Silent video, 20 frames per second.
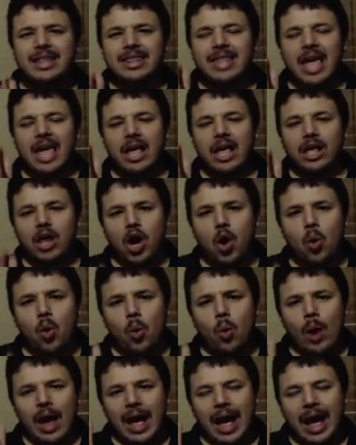they
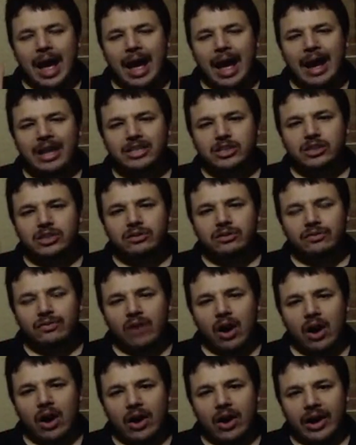go as
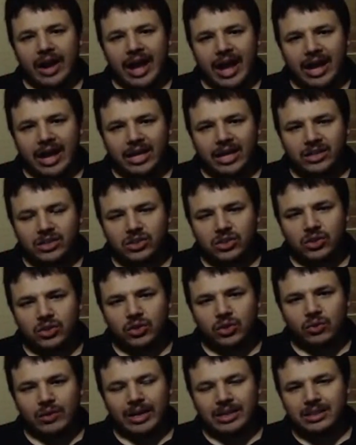far as
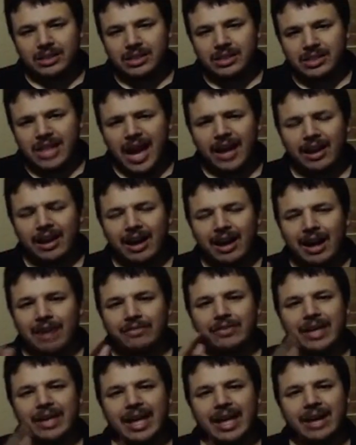to, instead
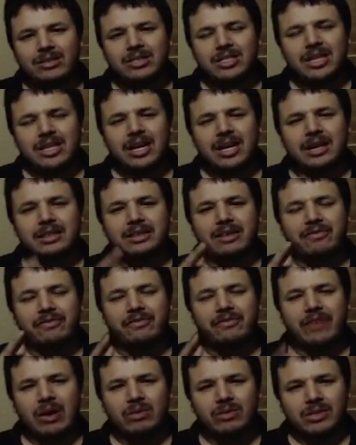of counting the
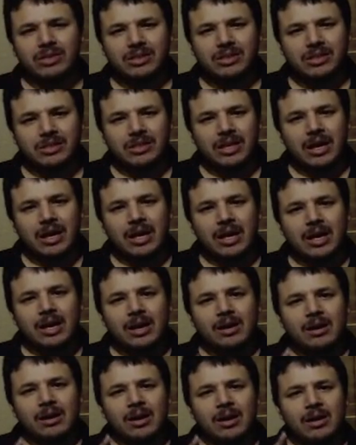votes
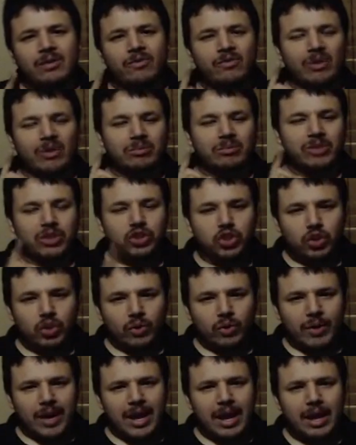from the
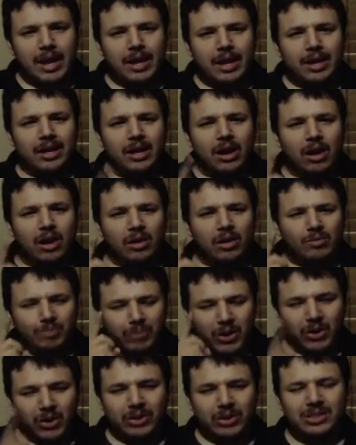jury
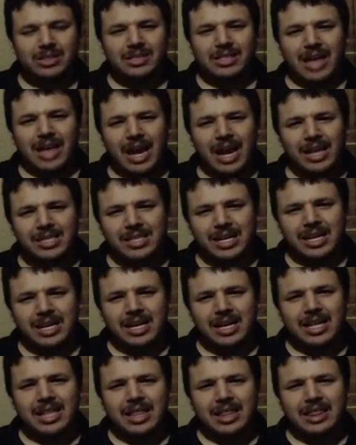per state,
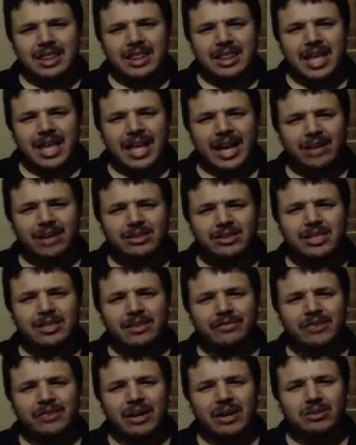they counted
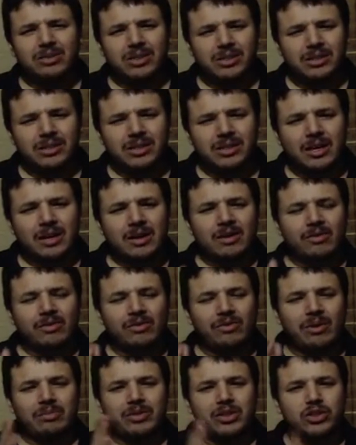the votes
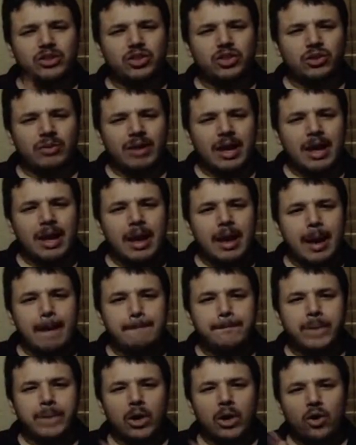from the jury
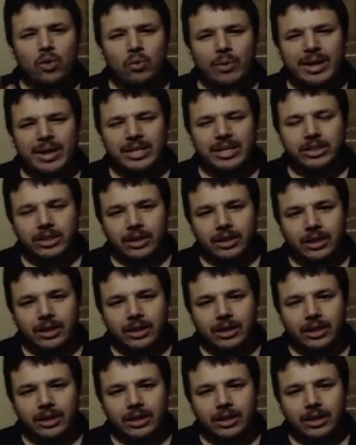per region.